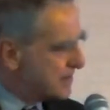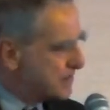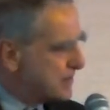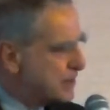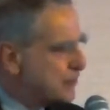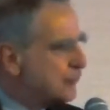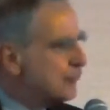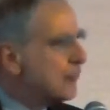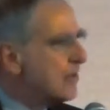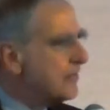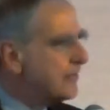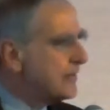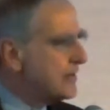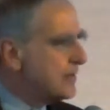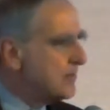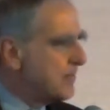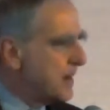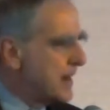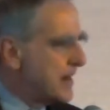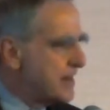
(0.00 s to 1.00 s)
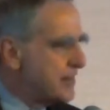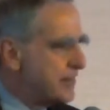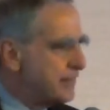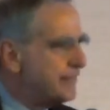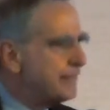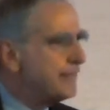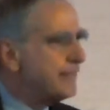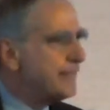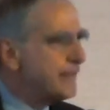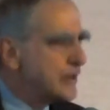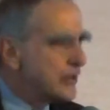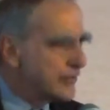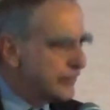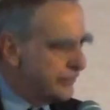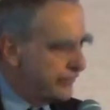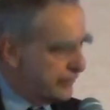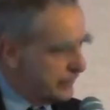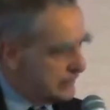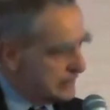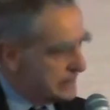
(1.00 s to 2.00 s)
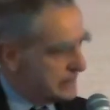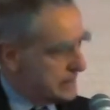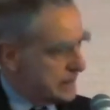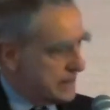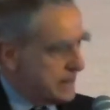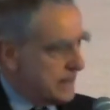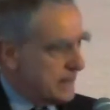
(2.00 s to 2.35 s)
be driven by the fearful,